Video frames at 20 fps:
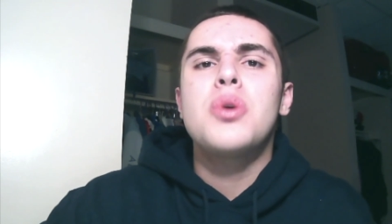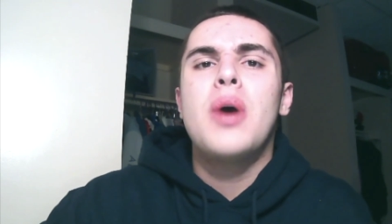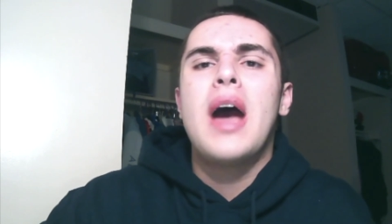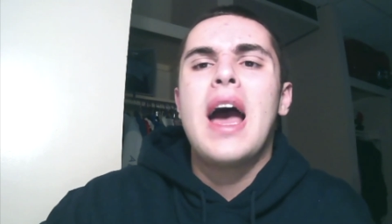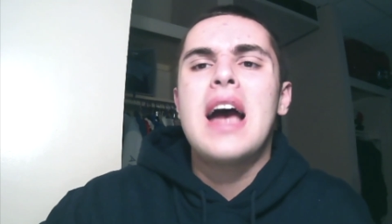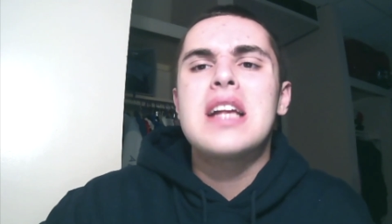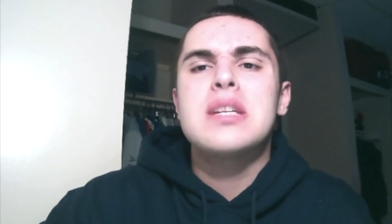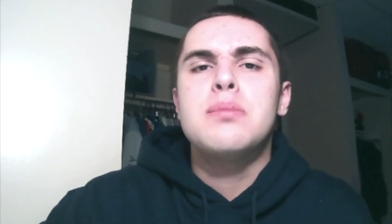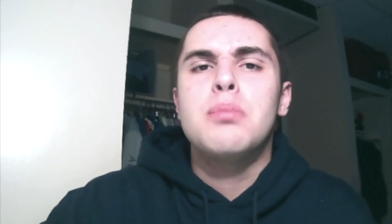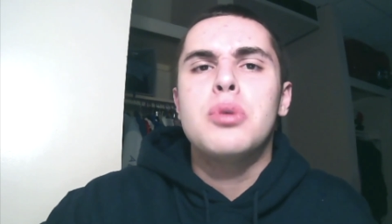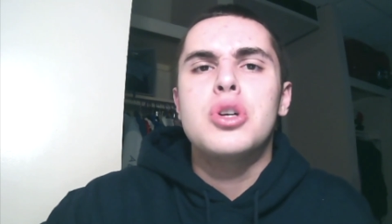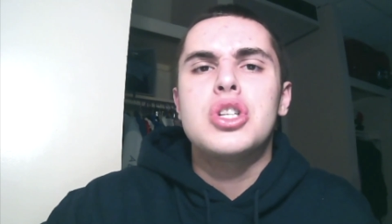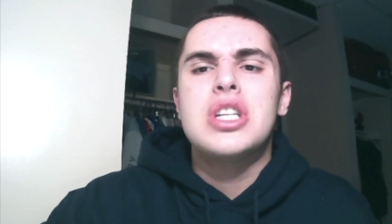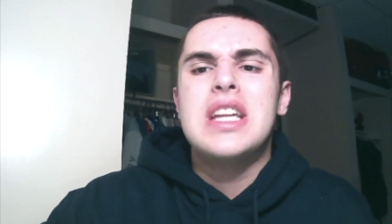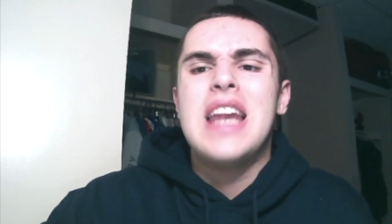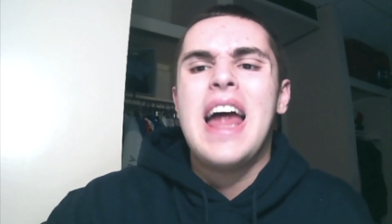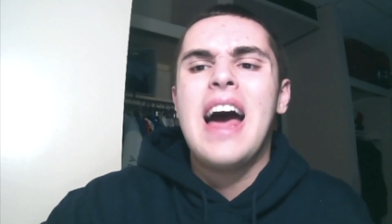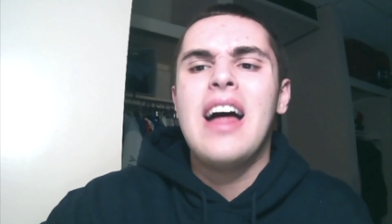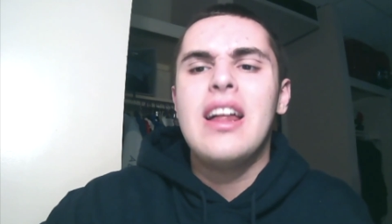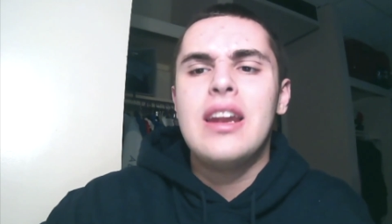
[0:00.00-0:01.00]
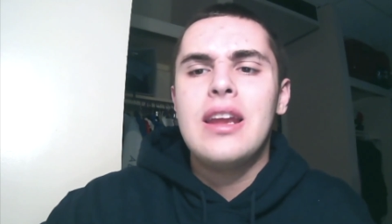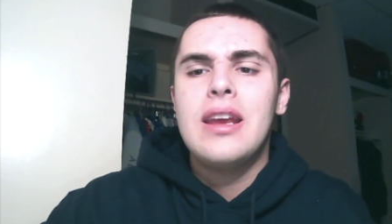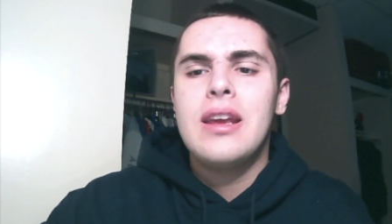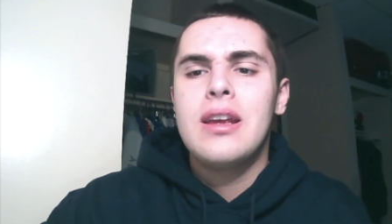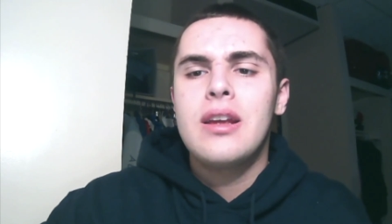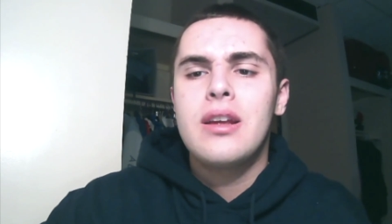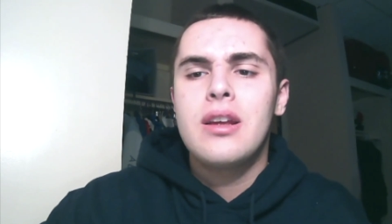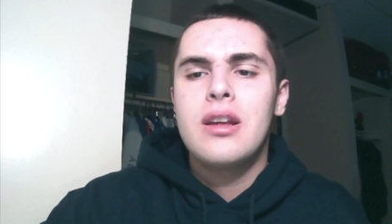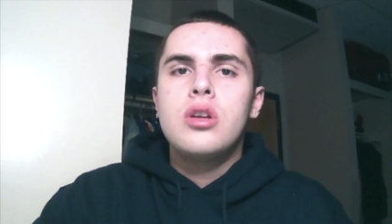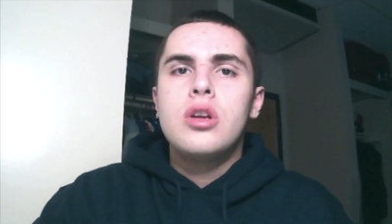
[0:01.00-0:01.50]
has personality.
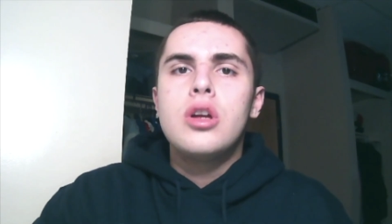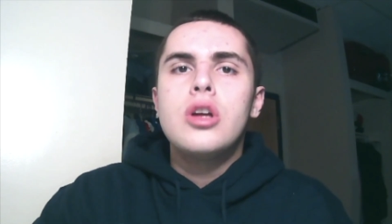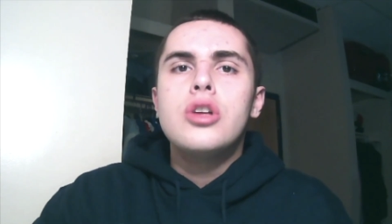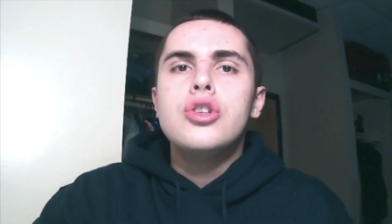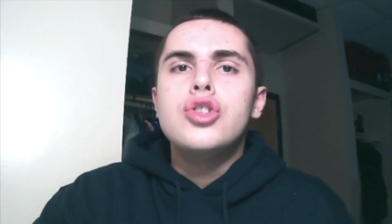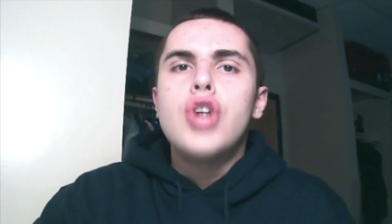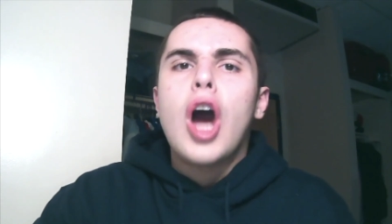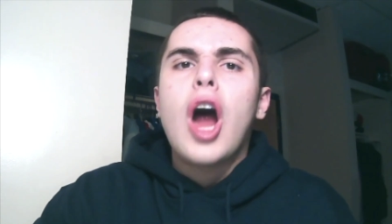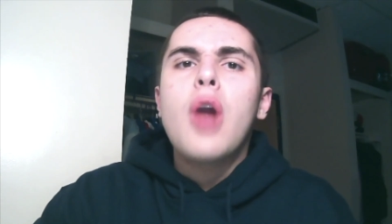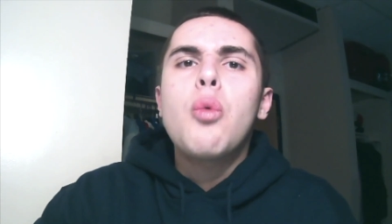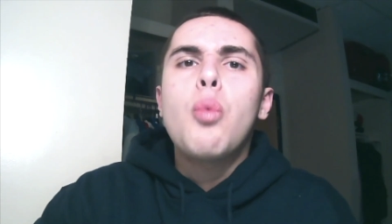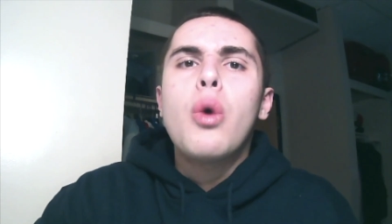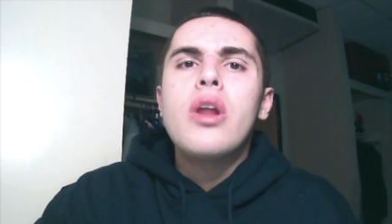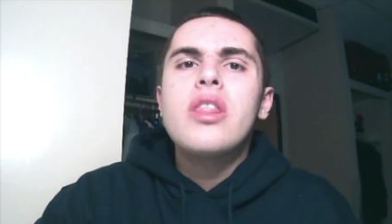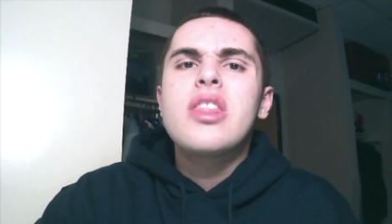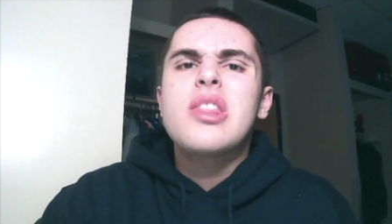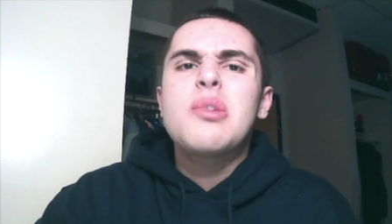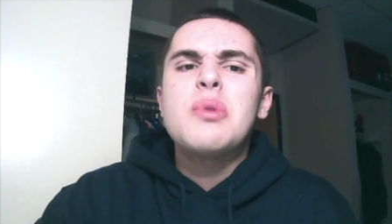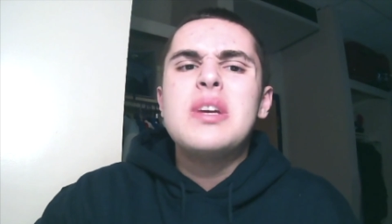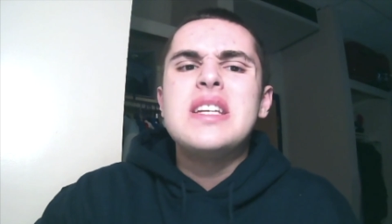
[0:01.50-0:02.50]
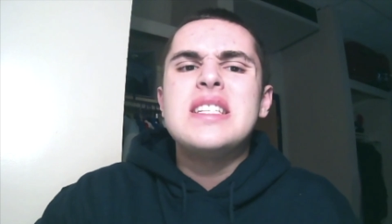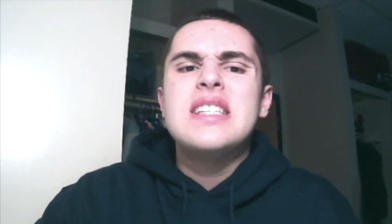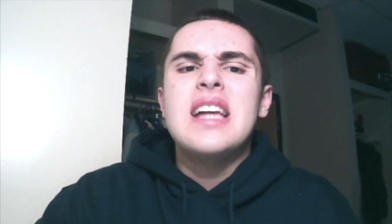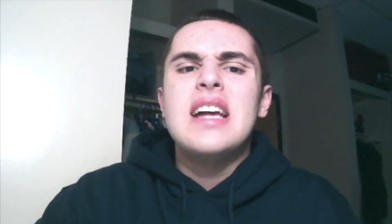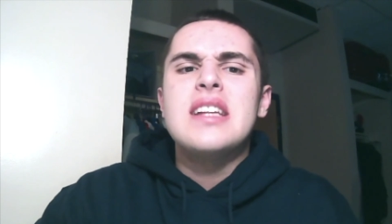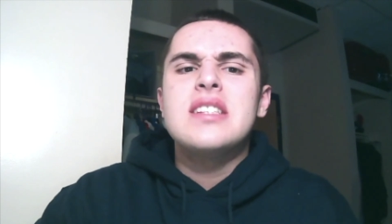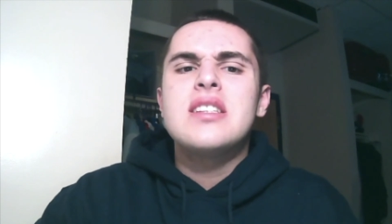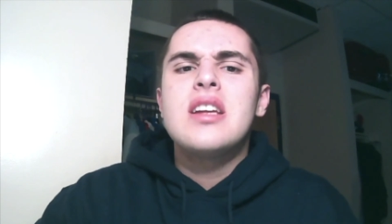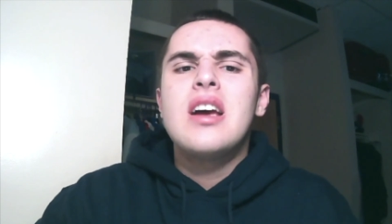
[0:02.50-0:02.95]
John one three says,